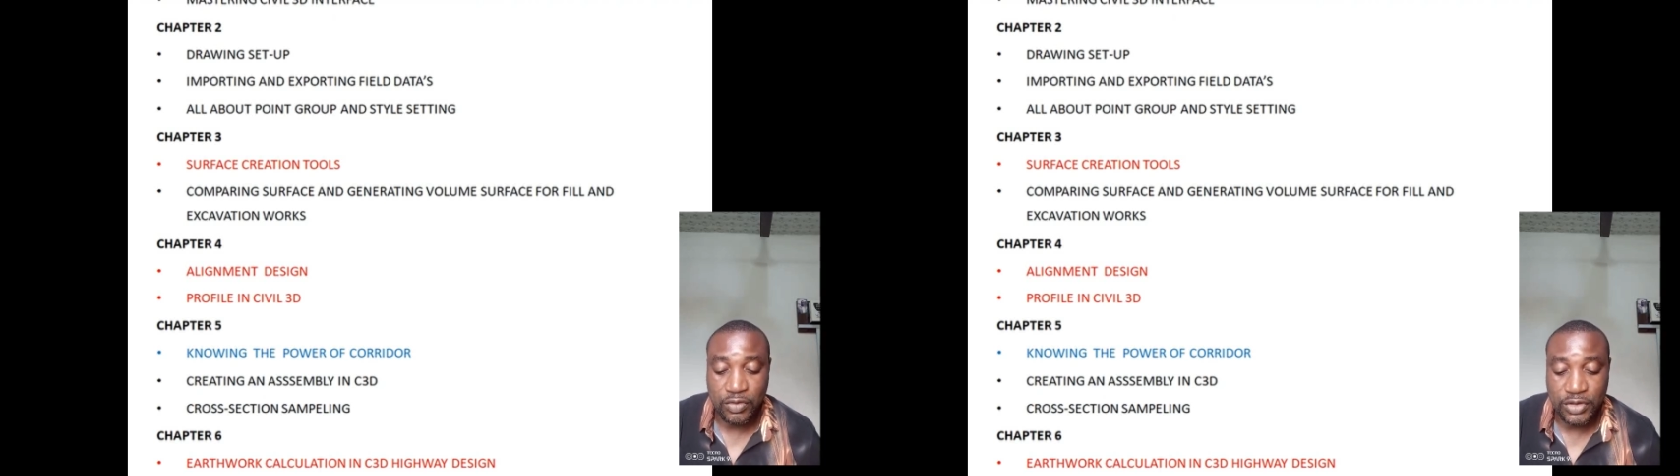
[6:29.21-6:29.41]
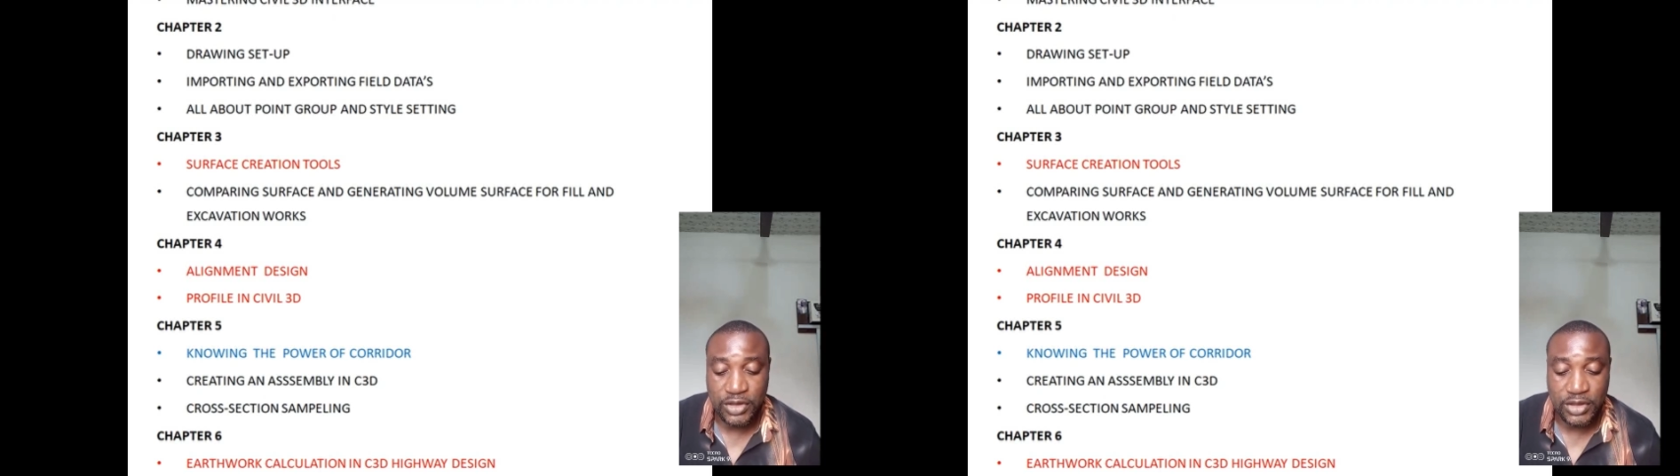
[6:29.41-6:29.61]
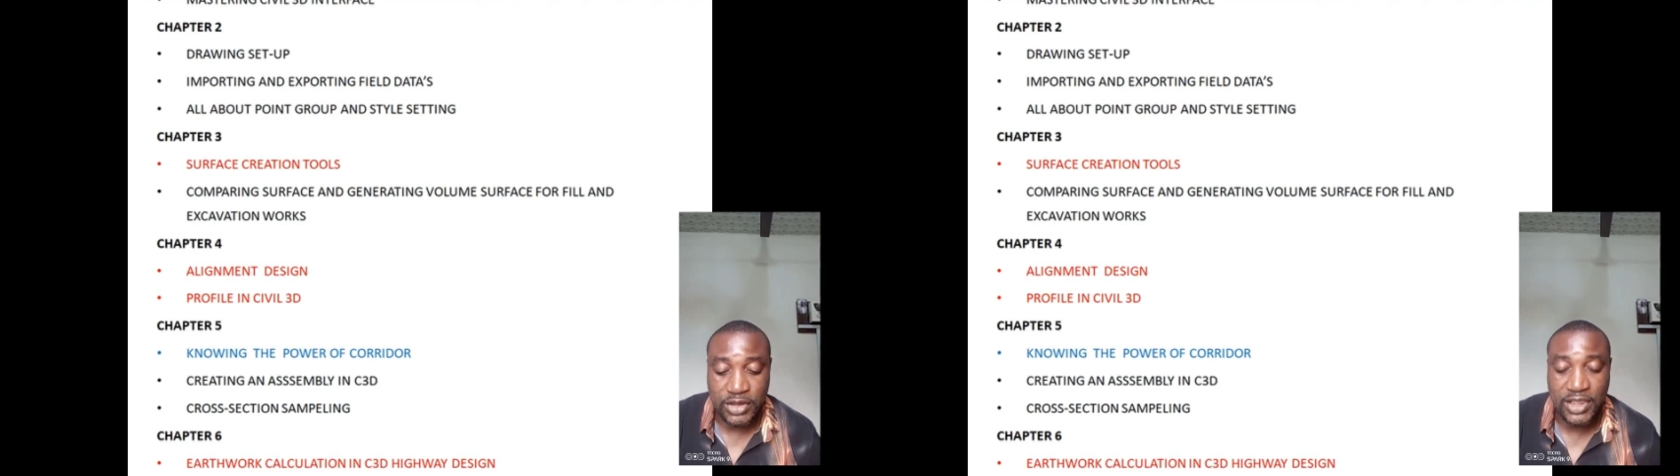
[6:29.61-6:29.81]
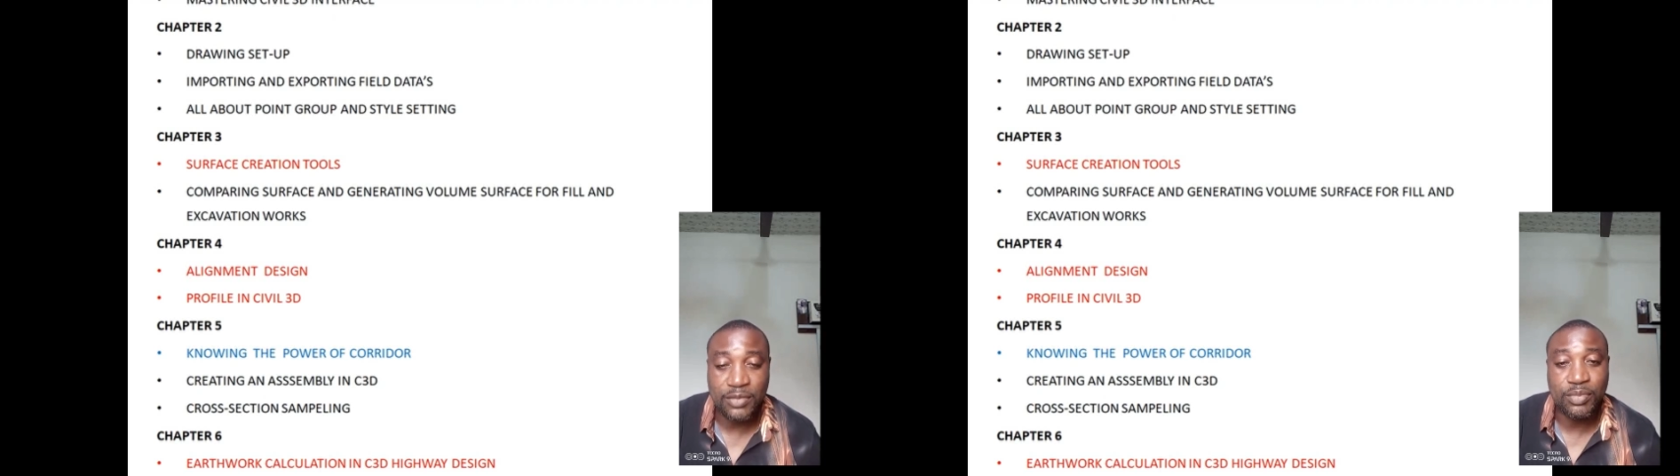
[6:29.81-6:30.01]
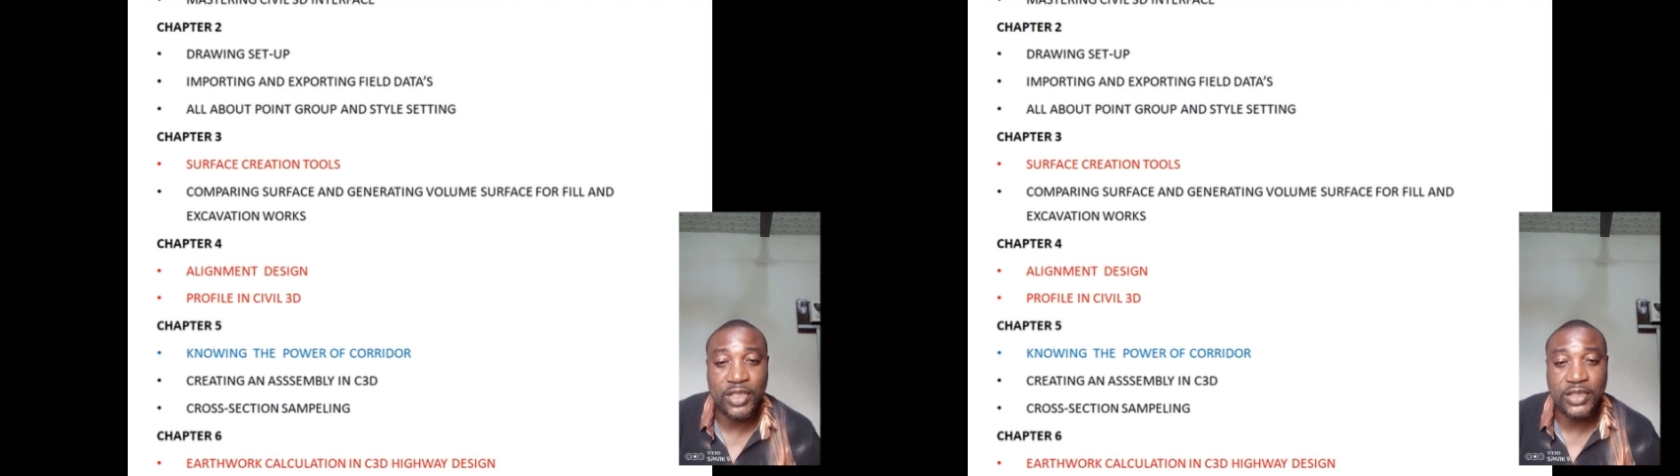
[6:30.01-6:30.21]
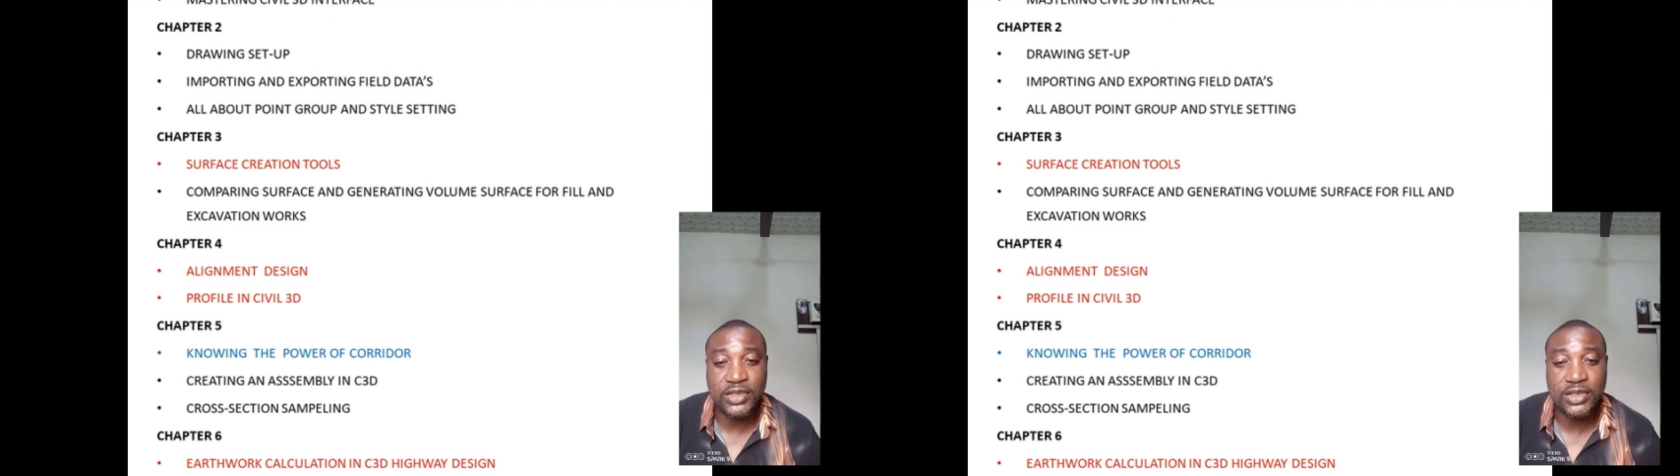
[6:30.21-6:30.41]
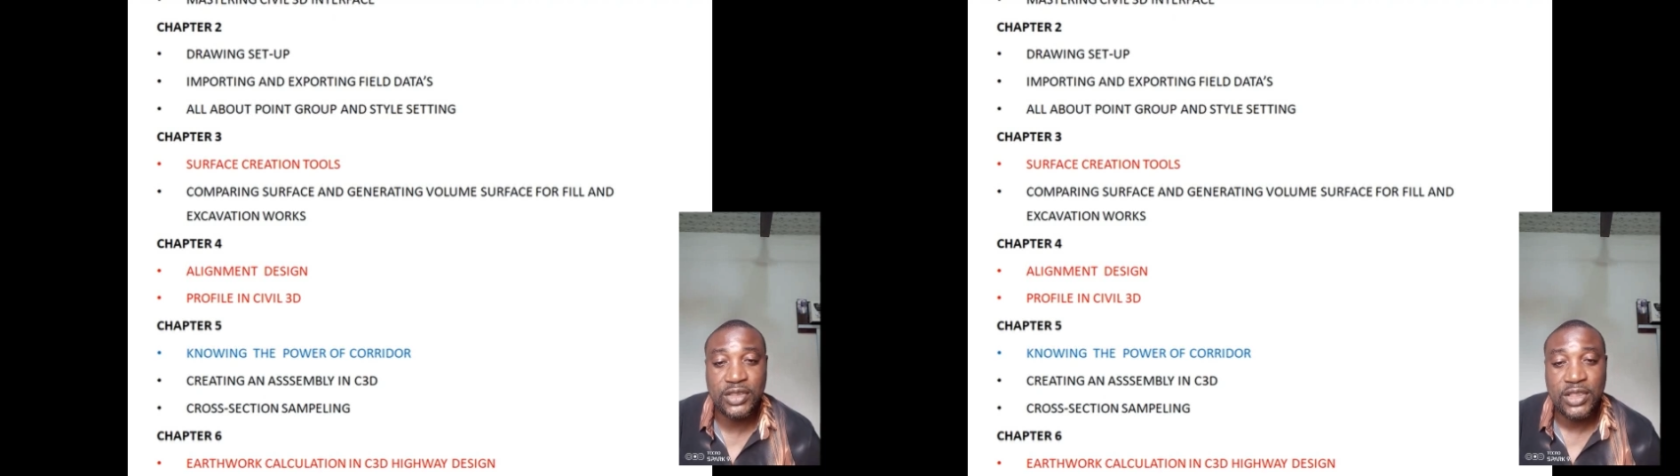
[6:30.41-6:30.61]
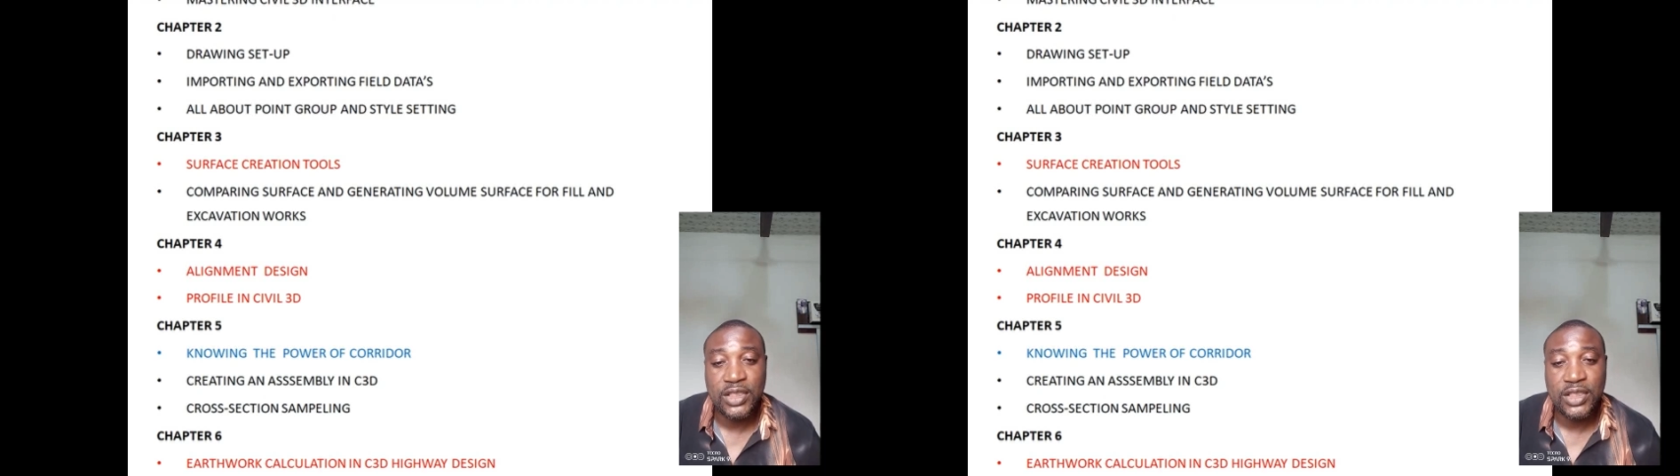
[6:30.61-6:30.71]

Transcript: which is a template